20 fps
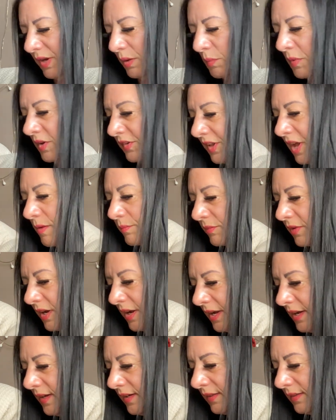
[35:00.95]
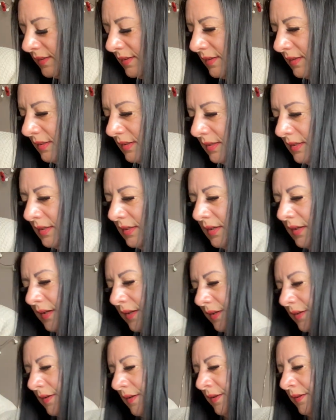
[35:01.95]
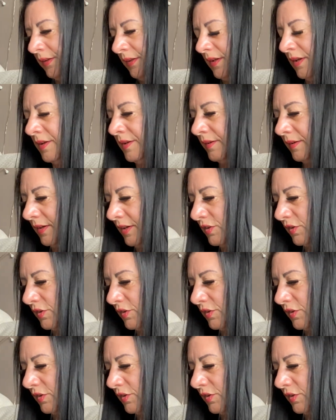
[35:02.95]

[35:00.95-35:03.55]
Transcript: It was upright. I